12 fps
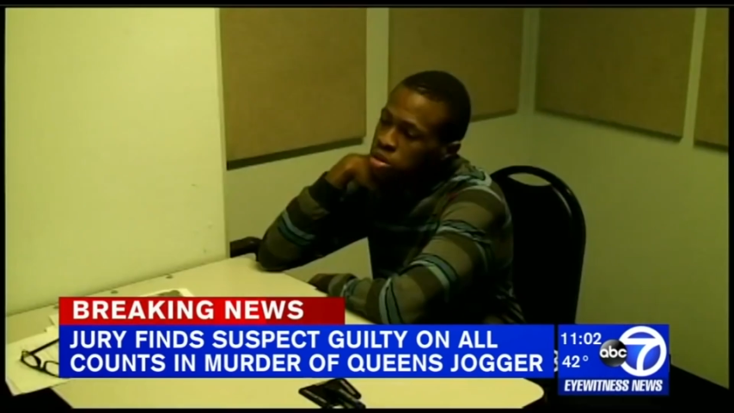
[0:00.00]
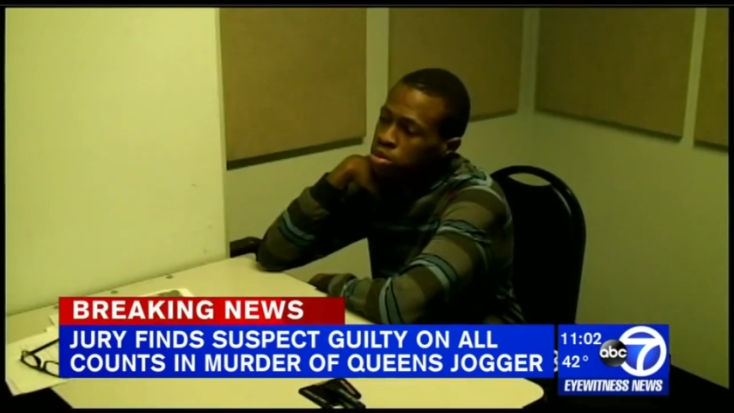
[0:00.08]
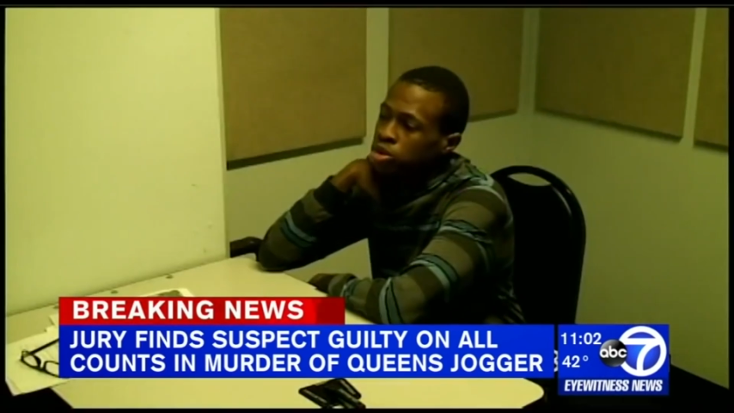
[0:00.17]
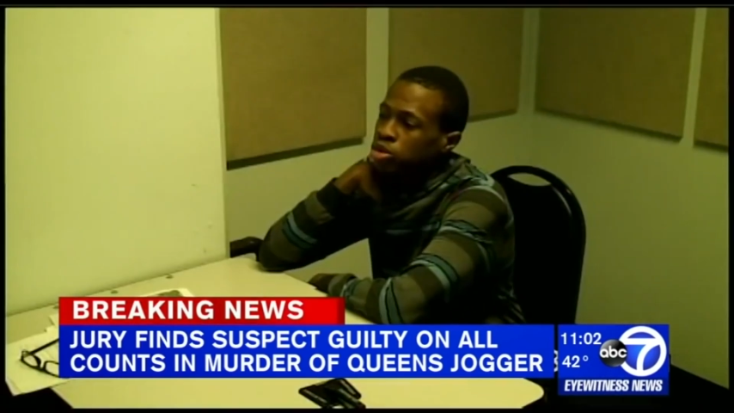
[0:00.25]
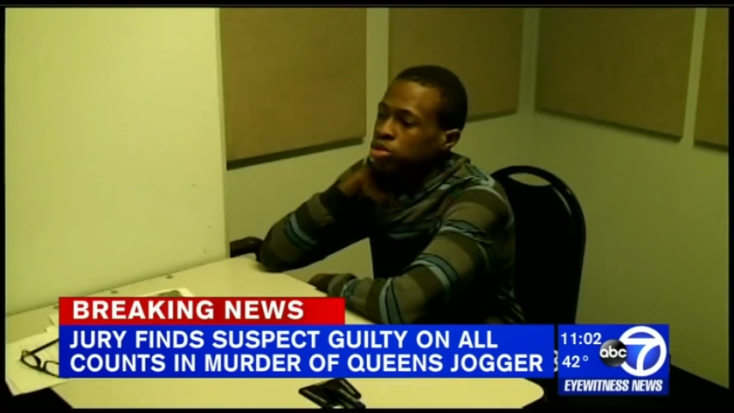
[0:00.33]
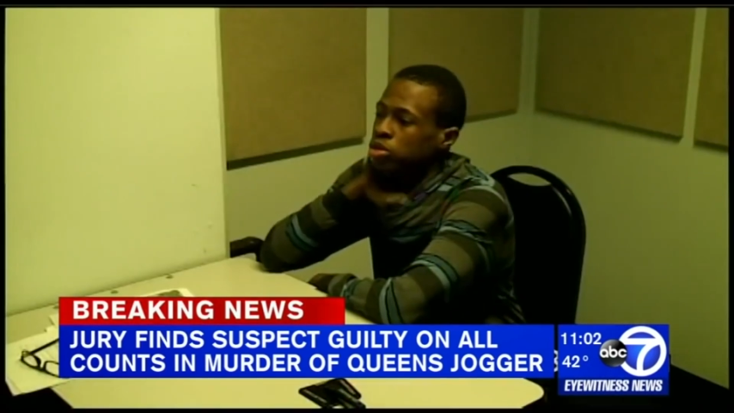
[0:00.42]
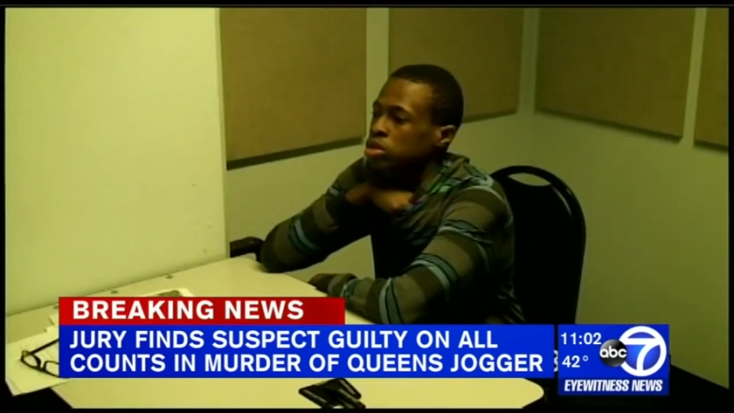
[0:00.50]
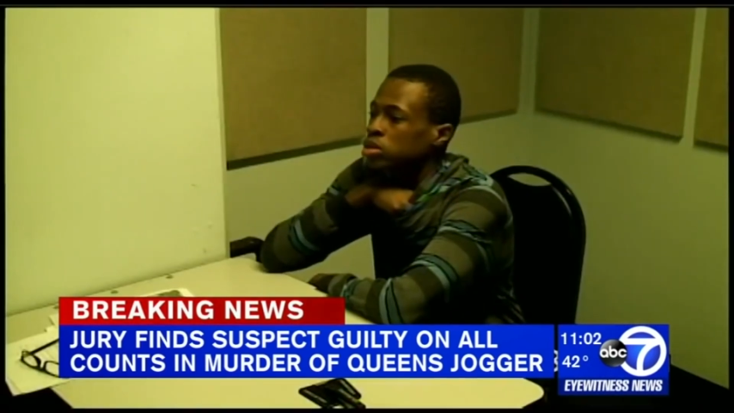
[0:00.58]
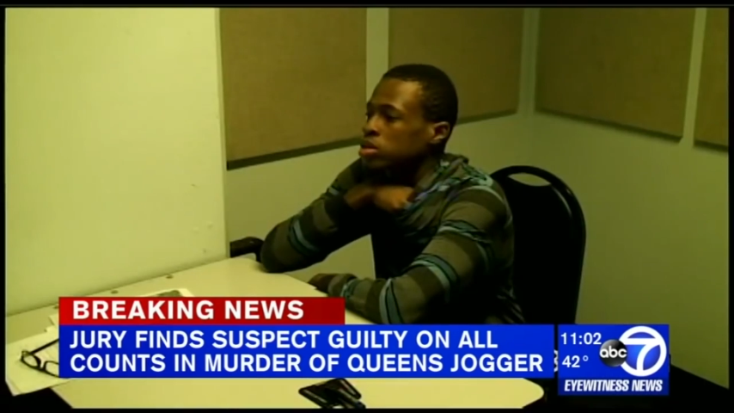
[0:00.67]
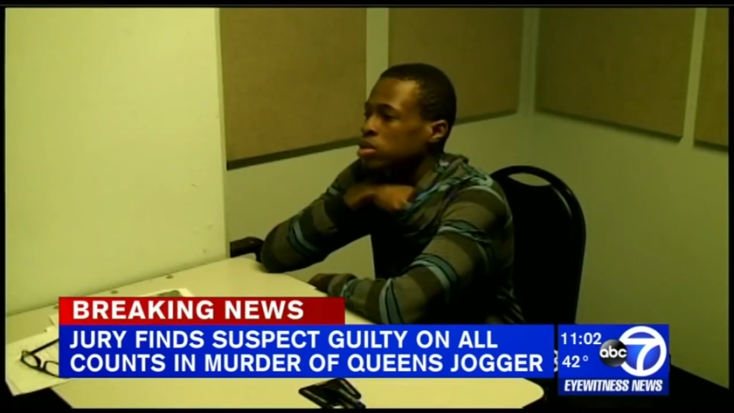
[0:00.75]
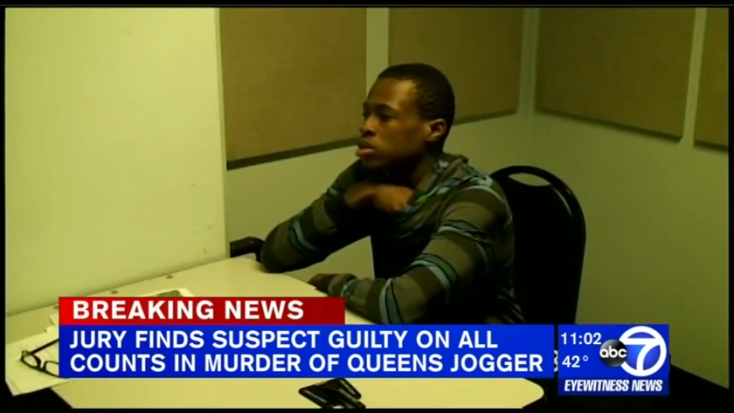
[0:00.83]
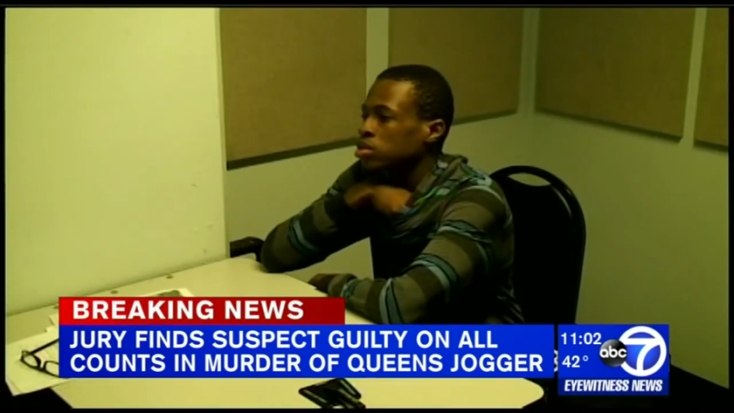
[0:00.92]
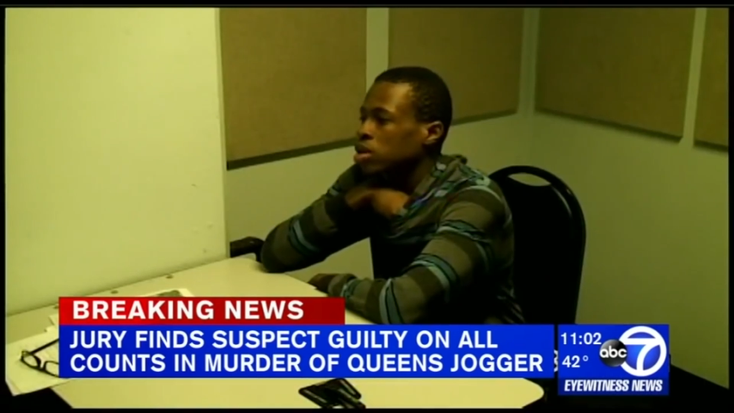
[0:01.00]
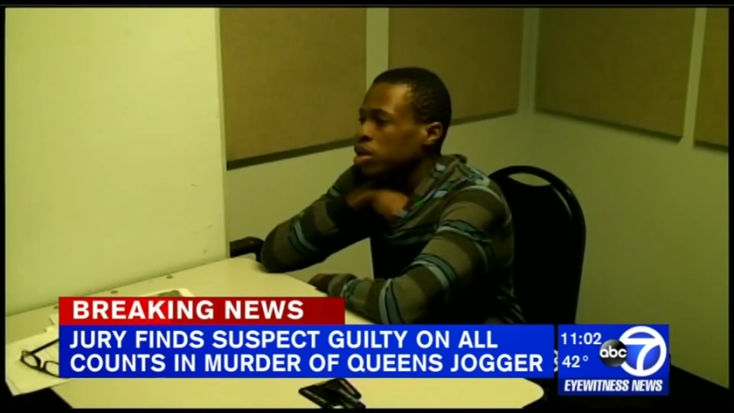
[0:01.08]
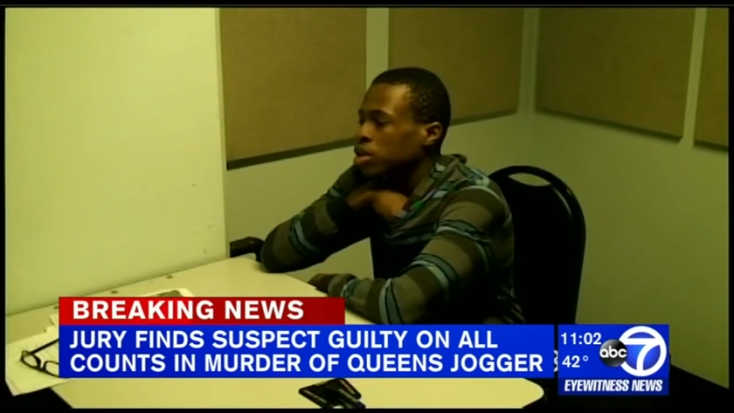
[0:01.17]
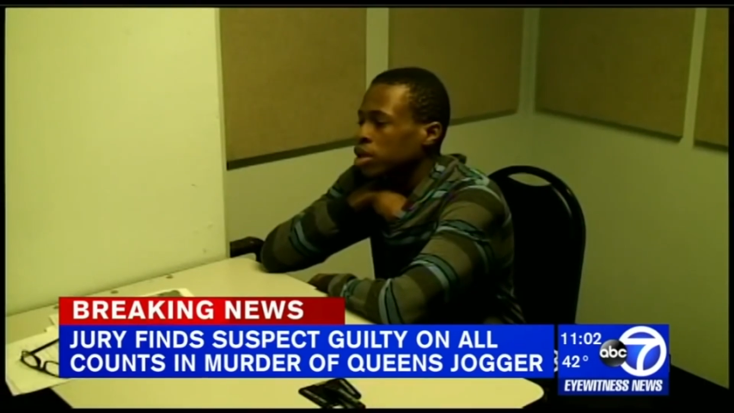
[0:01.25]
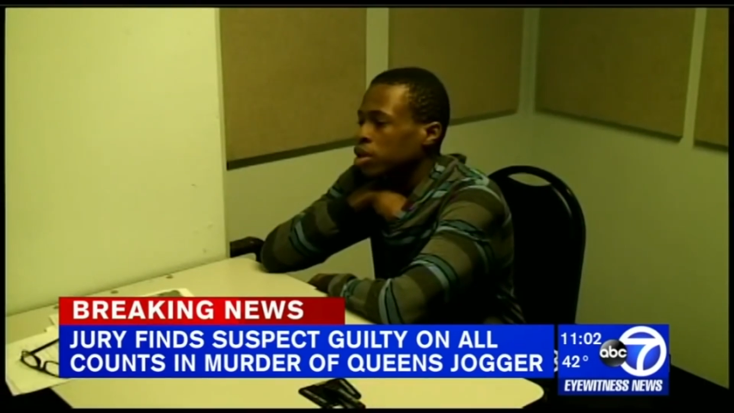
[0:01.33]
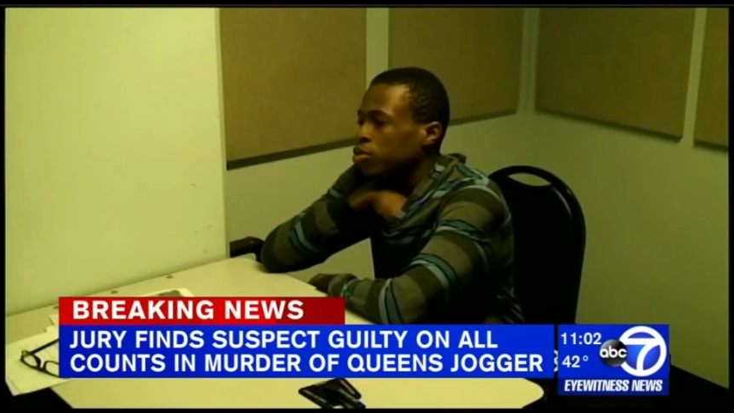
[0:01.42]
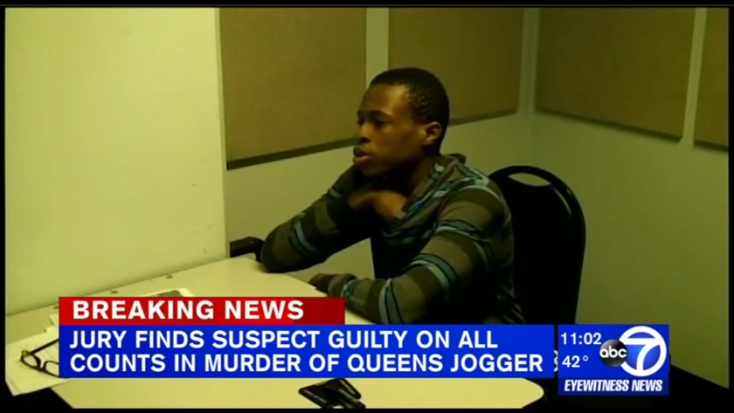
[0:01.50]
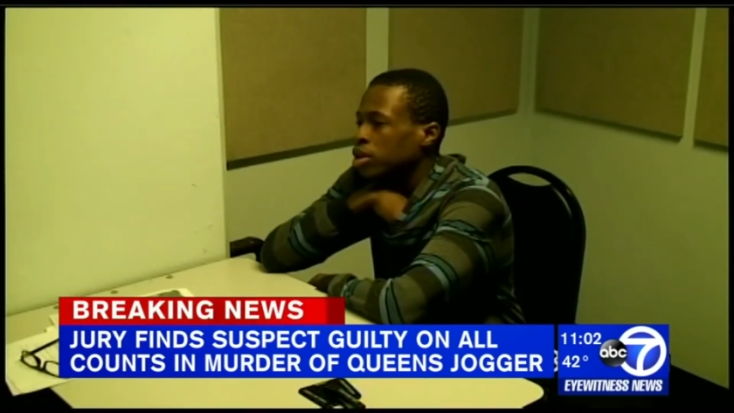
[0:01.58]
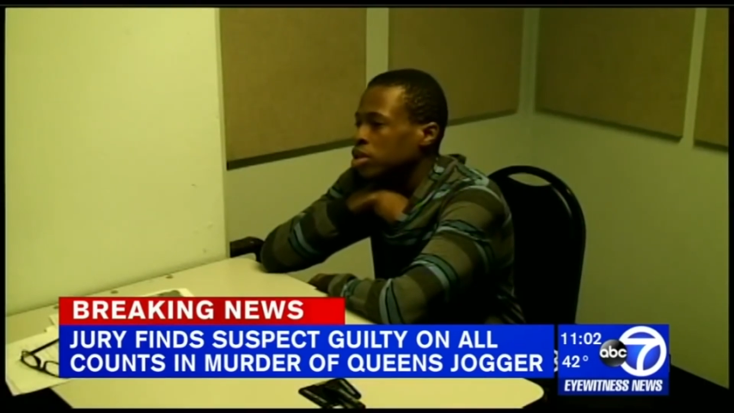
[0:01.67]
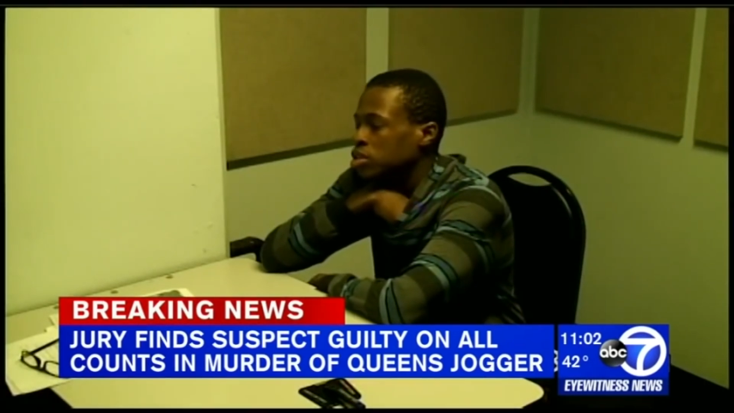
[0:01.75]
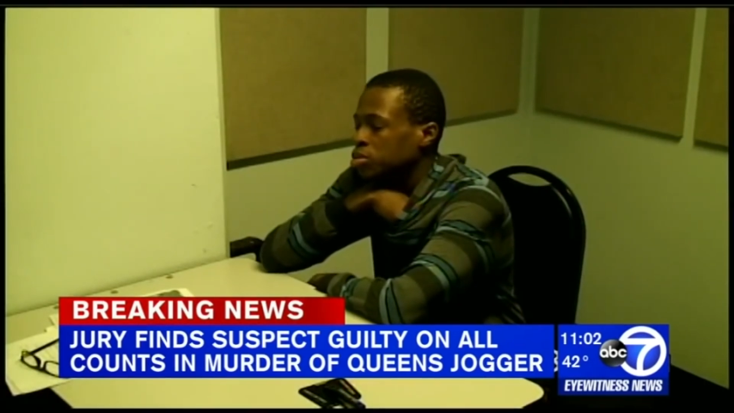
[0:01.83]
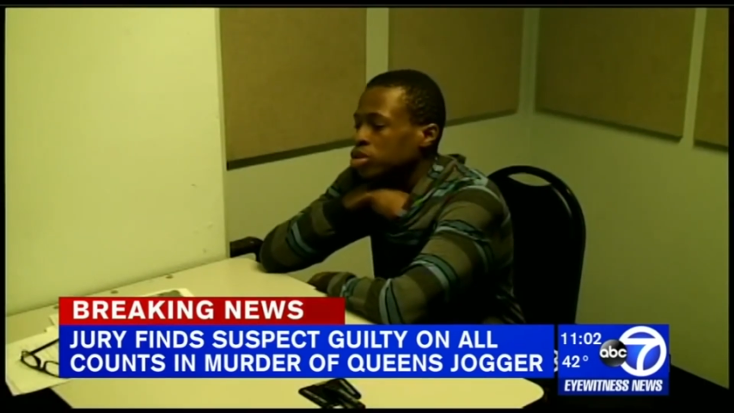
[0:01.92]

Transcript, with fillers: two trials to reach this moment of